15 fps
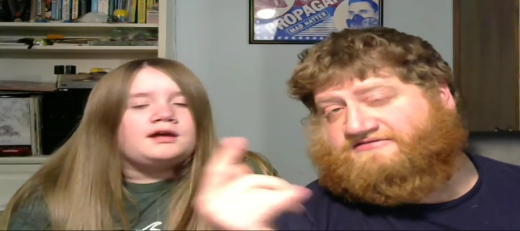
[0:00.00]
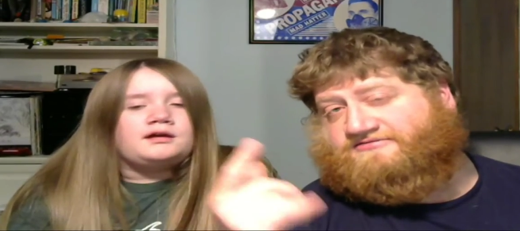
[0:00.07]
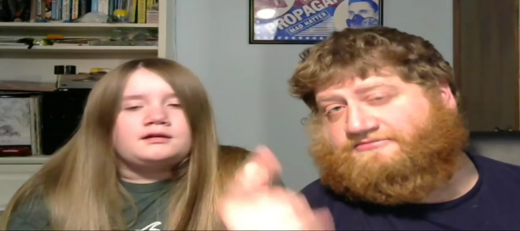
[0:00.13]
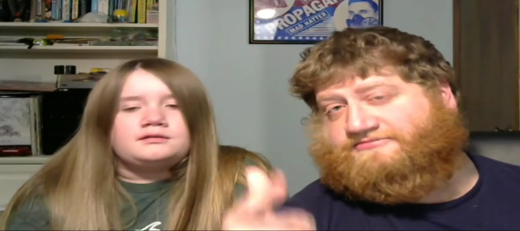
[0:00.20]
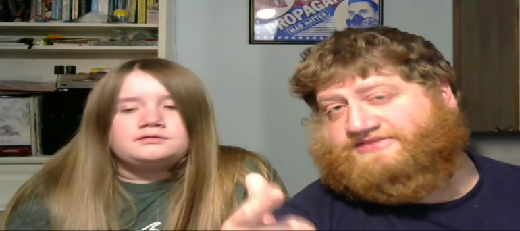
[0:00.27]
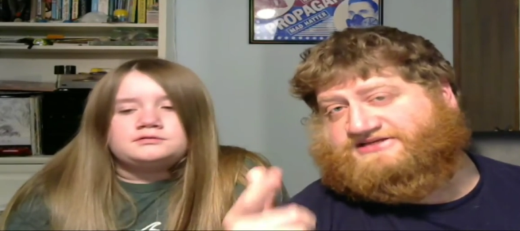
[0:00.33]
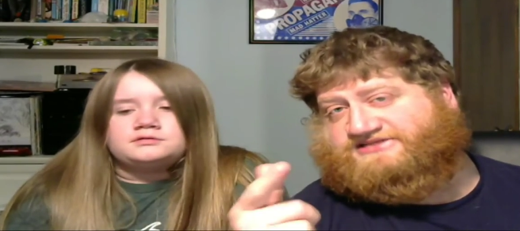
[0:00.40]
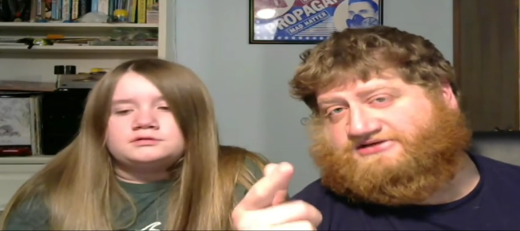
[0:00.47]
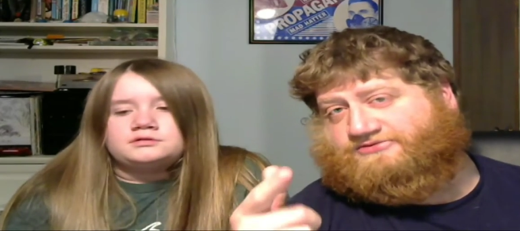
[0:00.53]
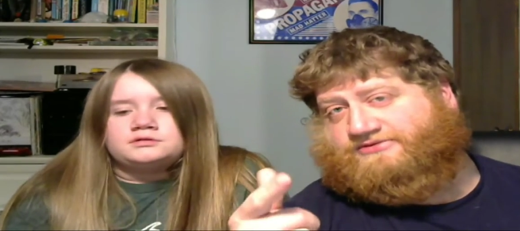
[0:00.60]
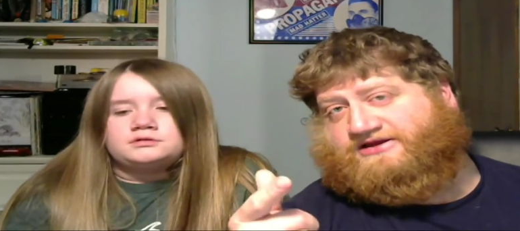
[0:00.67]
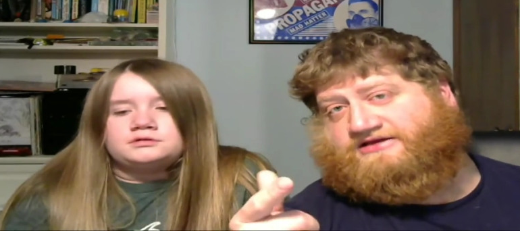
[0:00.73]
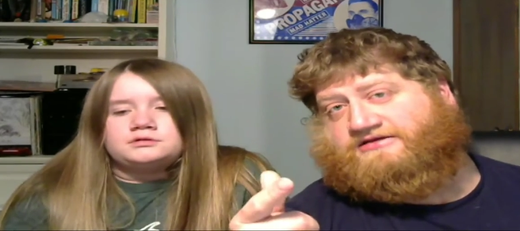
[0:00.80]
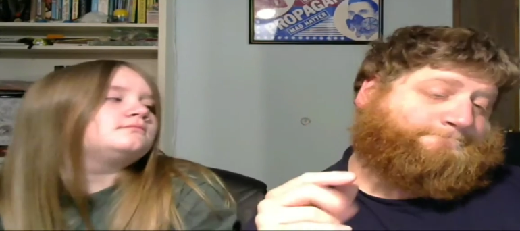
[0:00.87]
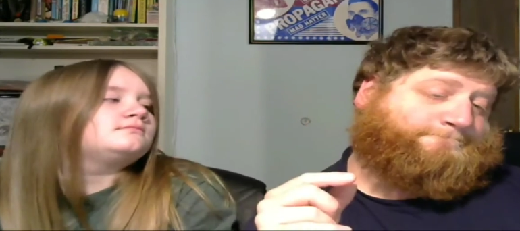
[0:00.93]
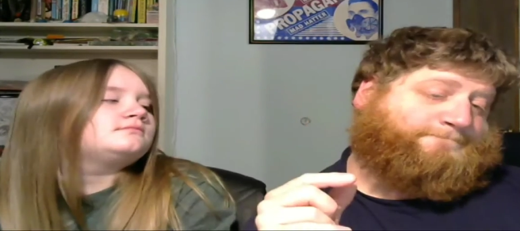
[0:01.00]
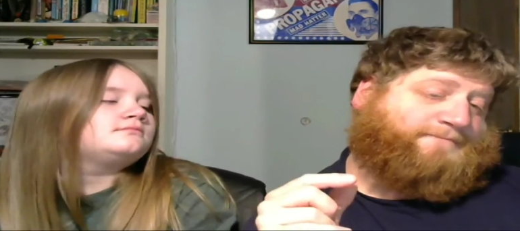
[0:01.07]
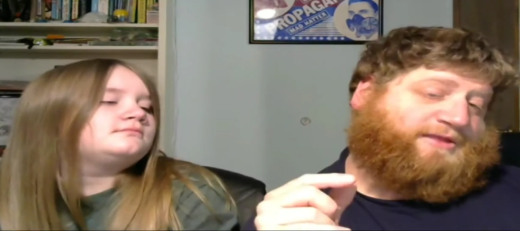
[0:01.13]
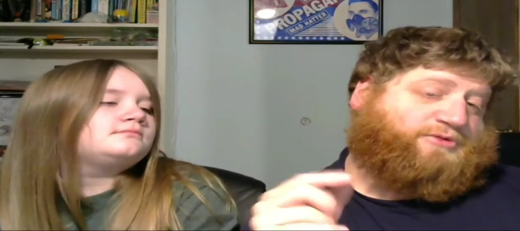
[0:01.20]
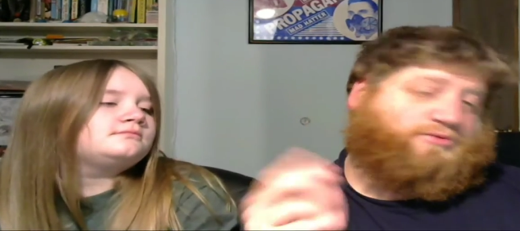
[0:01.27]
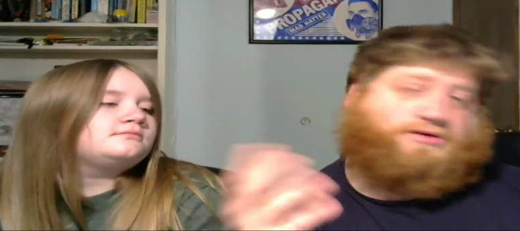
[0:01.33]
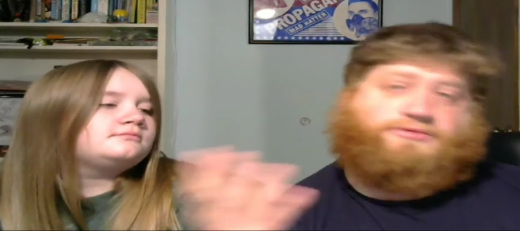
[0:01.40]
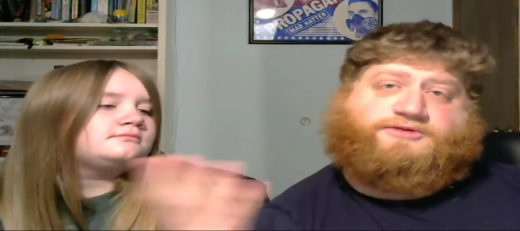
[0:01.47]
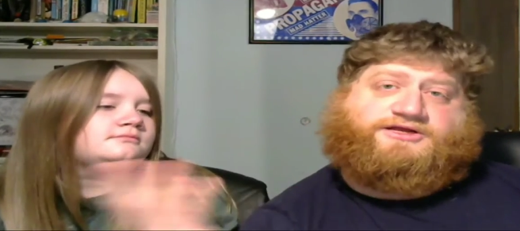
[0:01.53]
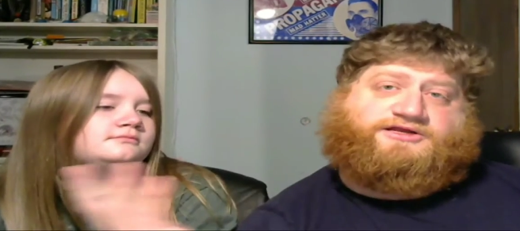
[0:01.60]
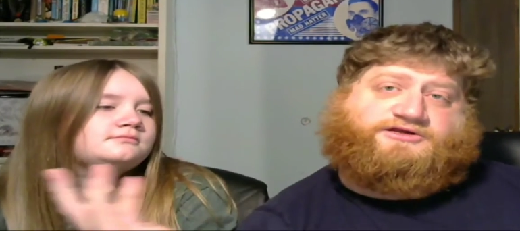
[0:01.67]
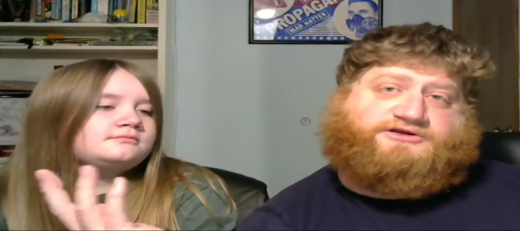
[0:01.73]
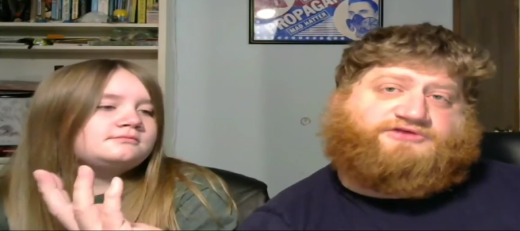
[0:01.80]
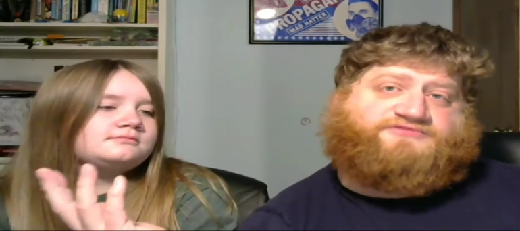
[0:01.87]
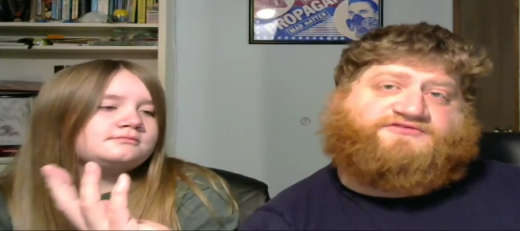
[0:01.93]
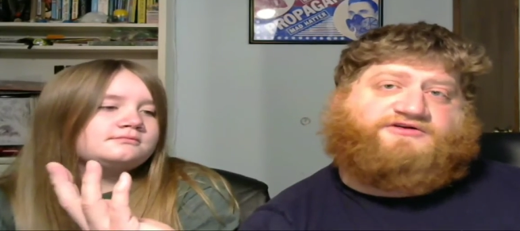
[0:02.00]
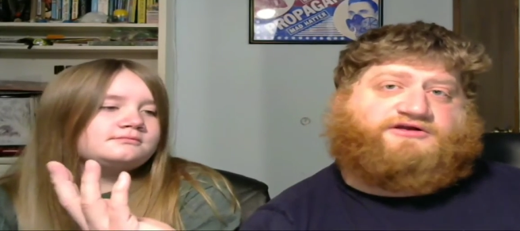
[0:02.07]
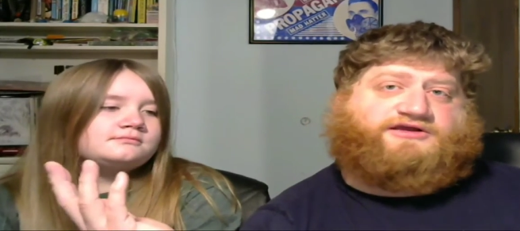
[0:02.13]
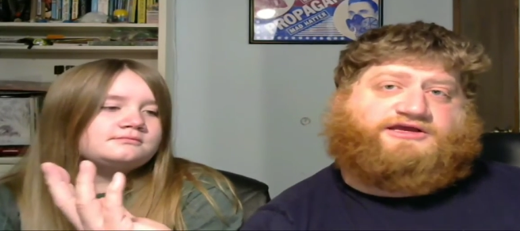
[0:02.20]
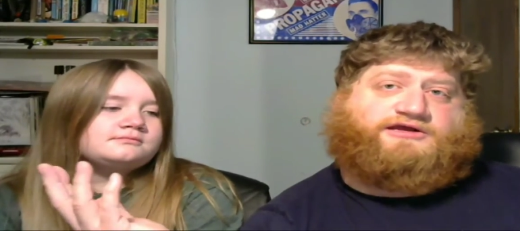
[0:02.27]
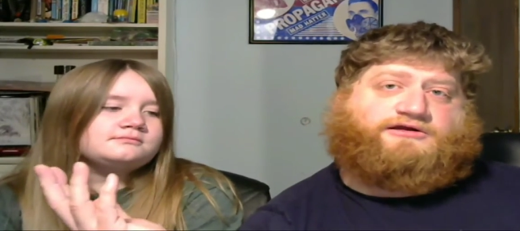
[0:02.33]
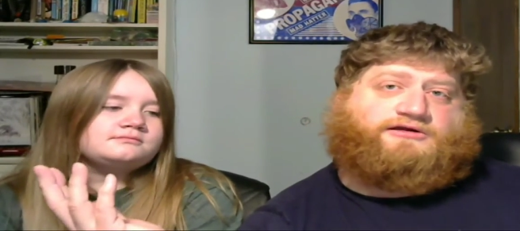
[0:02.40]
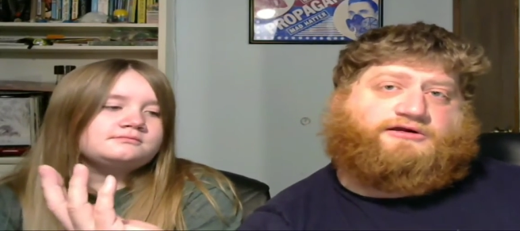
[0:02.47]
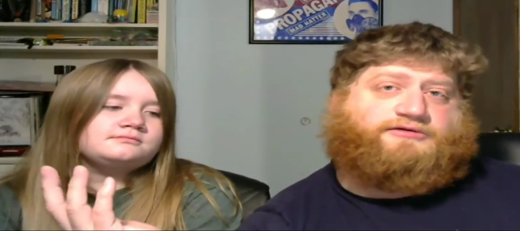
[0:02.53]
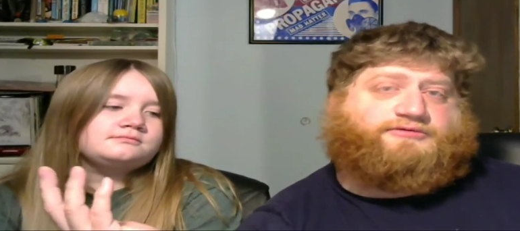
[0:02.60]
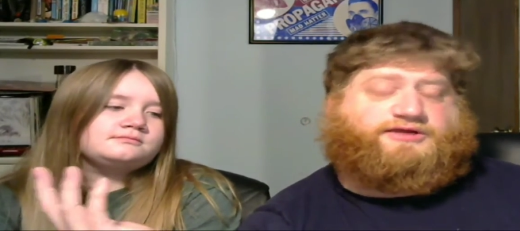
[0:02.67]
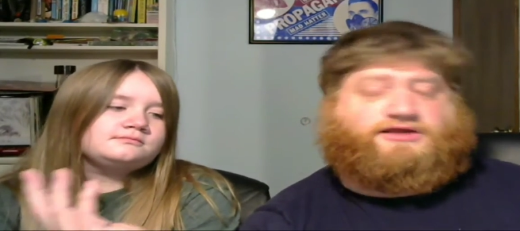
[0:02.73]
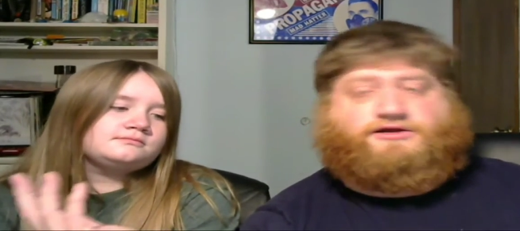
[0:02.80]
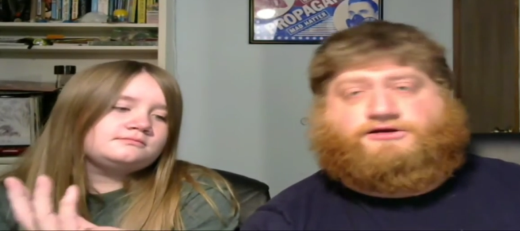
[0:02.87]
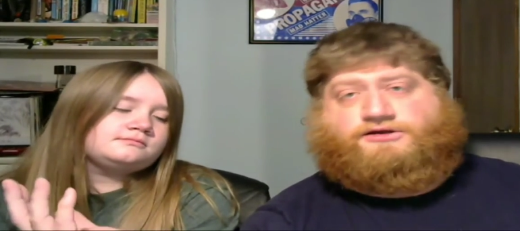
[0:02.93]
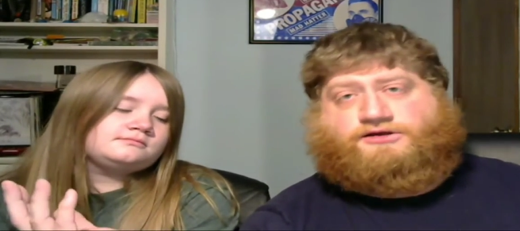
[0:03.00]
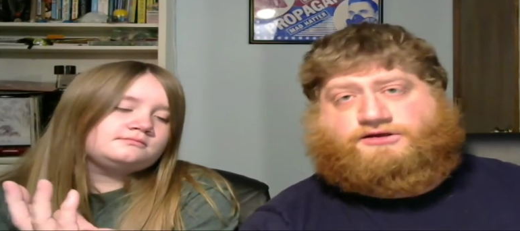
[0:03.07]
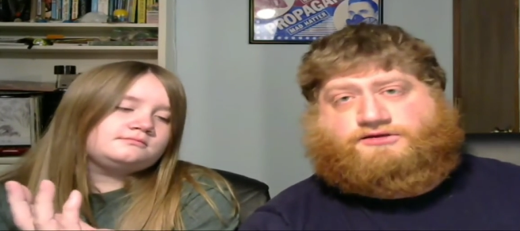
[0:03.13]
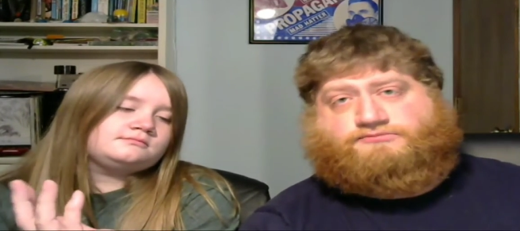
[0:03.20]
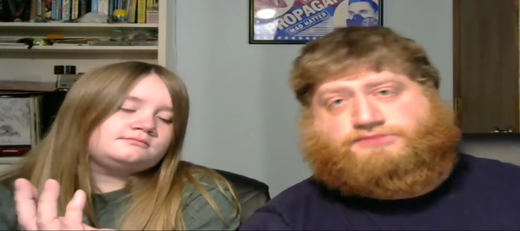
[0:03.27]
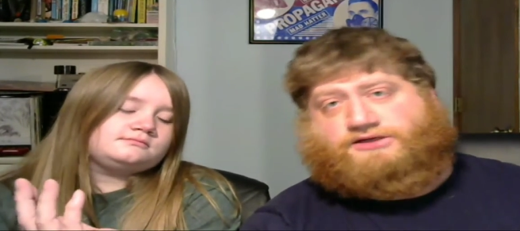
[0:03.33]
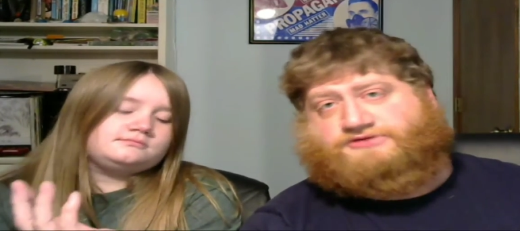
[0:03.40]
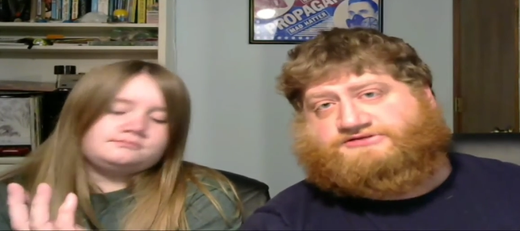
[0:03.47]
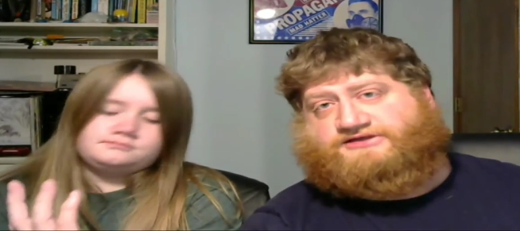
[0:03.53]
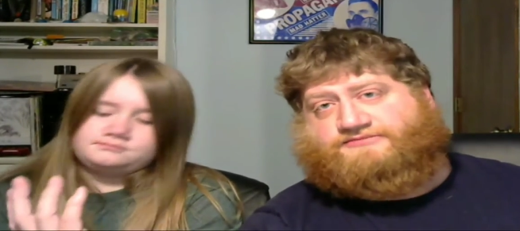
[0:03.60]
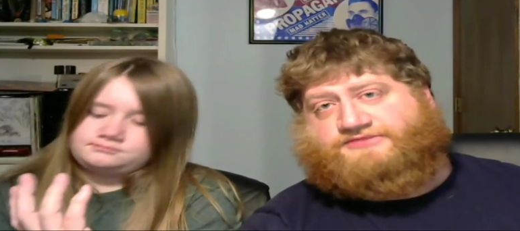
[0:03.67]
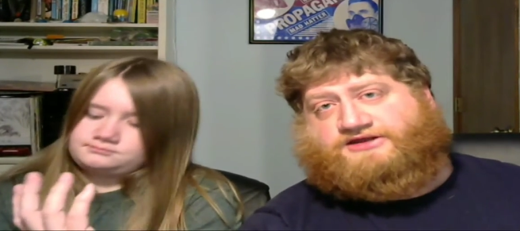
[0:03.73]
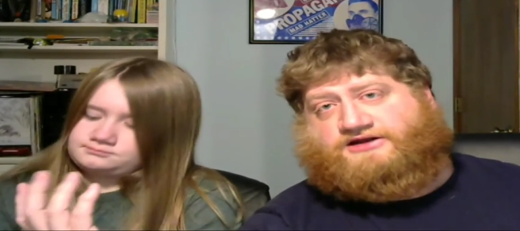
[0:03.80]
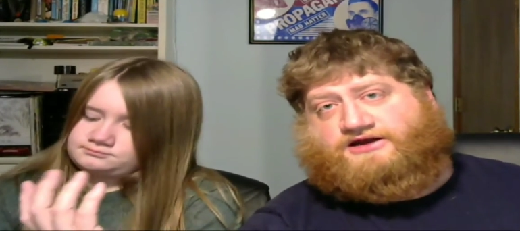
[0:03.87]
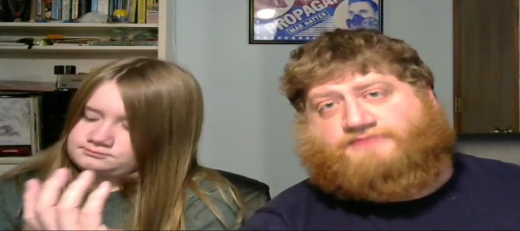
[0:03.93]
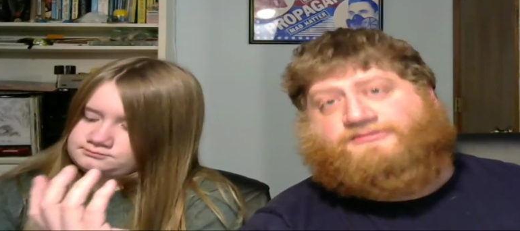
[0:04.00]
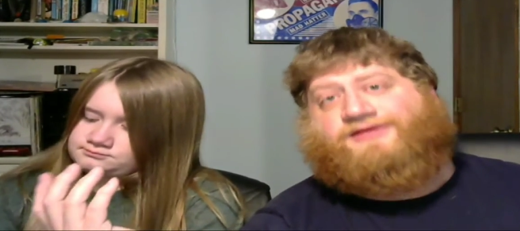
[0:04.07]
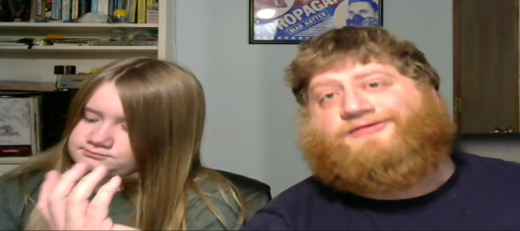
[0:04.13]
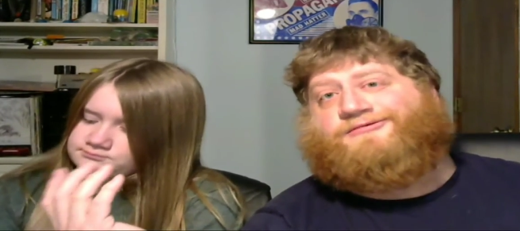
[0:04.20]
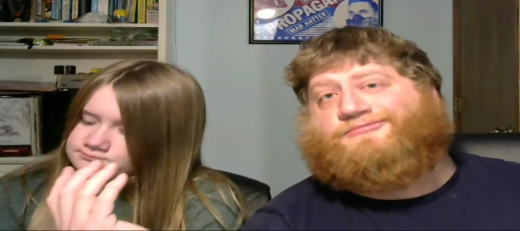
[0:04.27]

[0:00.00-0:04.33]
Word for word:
Speaker 1: missed a week. What are we gonna do for a year? Are we gonna blow something up?